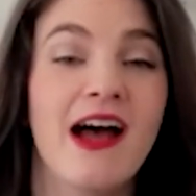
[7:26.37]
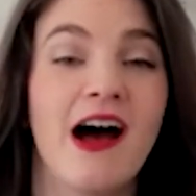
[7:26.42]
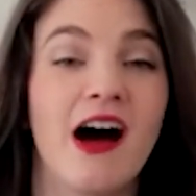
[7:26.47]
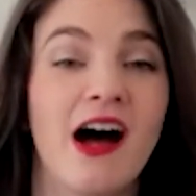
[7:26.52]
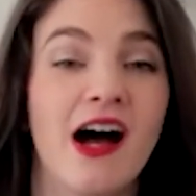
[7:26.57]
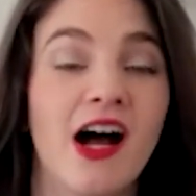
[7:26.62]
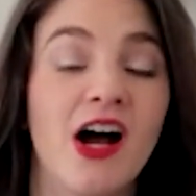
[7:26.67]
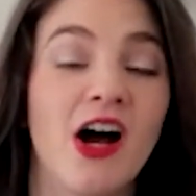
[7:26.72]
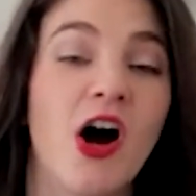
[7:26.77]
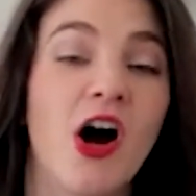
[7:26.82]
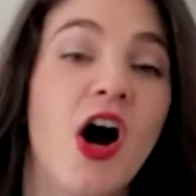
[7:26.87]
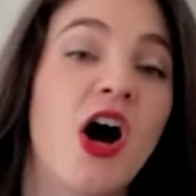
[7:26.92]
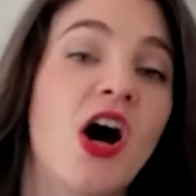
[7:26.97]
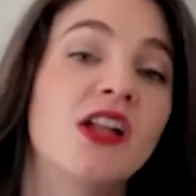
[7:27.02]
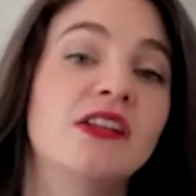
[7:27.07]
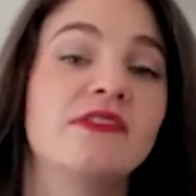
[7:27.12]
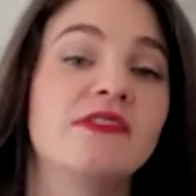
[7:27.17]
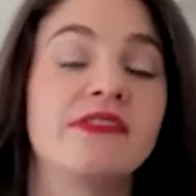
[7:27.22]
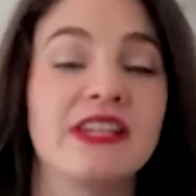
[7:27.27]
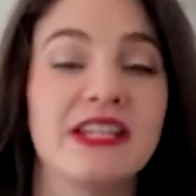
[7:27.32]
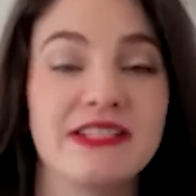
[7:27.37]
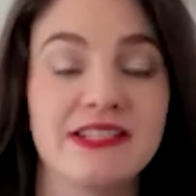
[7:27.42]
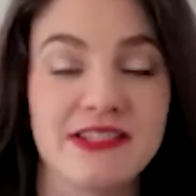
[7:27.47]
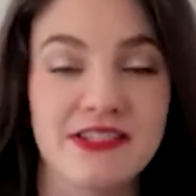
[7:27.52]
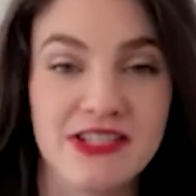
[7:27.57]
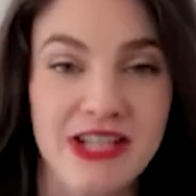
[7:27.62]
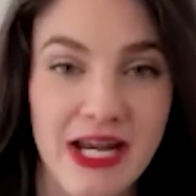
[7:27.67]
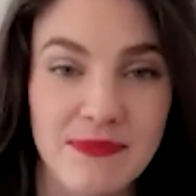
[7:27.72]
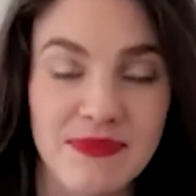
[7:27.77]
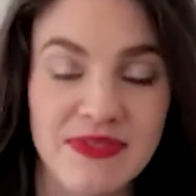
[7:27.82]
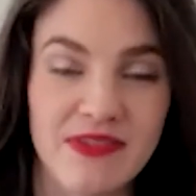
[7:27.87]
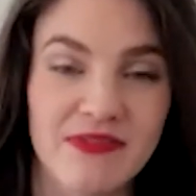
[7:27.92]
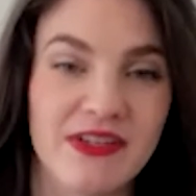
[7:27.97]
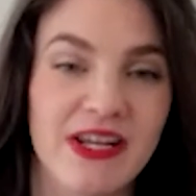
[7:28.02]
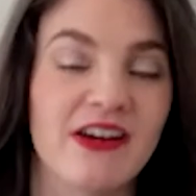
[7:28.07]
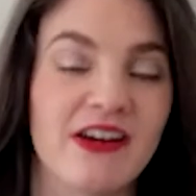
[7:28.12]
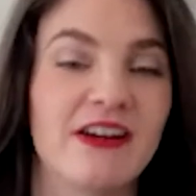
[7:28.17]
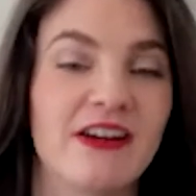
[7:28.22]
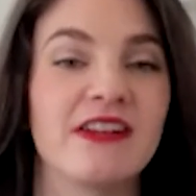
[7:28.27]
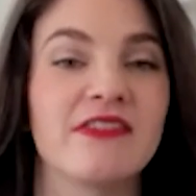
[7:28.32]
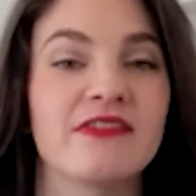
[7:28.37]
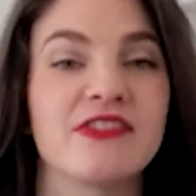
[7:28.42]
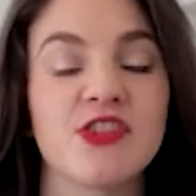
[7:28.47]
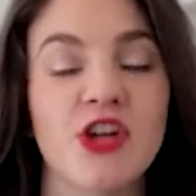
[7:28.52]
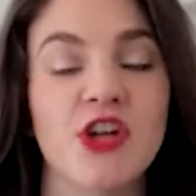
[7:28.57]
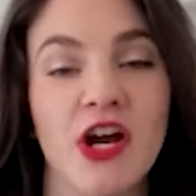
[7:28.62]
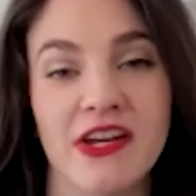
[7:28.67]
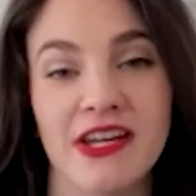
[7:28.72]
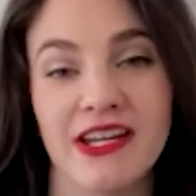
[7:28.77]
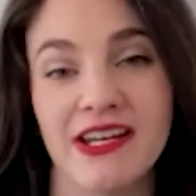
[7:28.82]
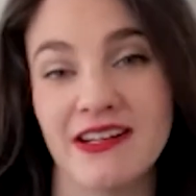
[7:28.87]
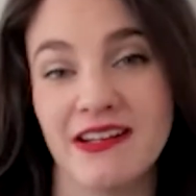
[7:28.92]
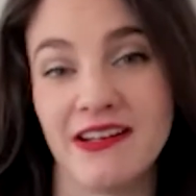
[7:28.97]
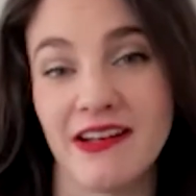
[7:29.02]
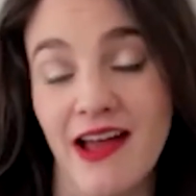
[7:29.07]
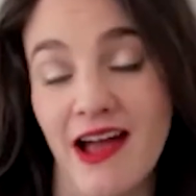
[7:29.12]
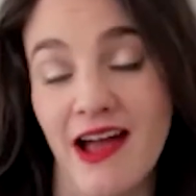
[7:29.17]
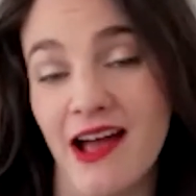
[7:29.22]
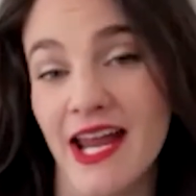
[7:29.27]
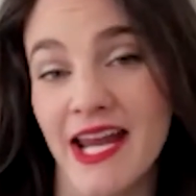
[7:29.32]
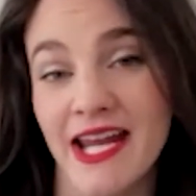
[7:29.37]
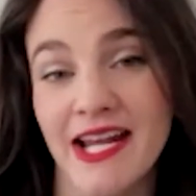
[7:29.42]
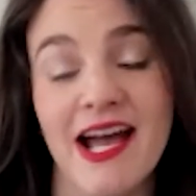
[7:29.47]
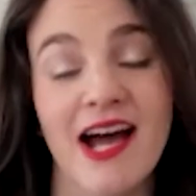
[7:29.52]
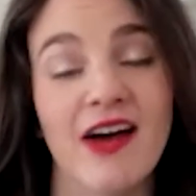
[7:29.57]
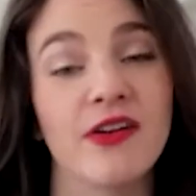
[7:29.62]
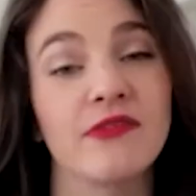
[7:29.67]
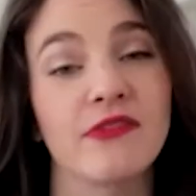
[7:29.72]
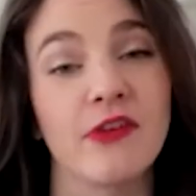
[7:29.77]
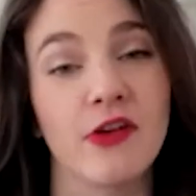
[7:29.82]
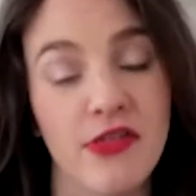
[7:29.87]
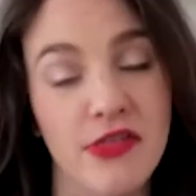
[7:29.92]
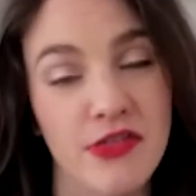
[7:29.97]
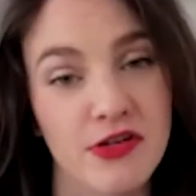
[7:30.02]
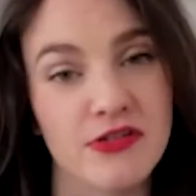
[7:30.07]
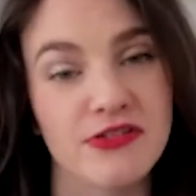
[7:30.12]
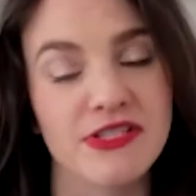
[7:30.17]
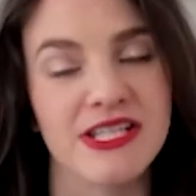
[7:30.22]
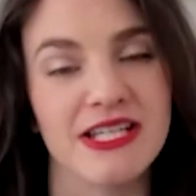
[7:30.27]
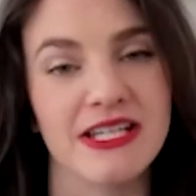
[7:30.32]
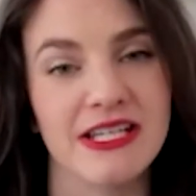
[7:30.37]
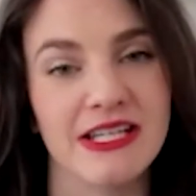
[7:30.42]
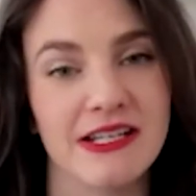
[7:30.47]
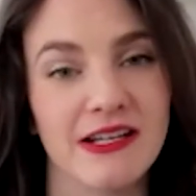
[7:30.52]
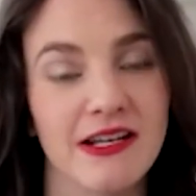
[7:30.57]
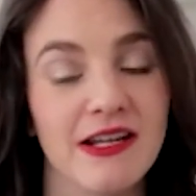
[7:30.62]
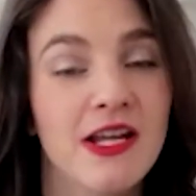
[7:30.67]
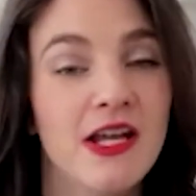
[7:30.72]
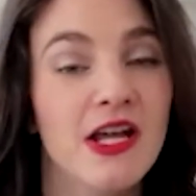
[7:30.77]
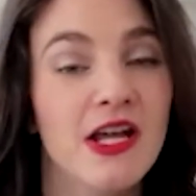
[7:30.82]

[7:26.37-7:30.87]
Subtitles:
All of these types of narratives targeted 9 out of our 13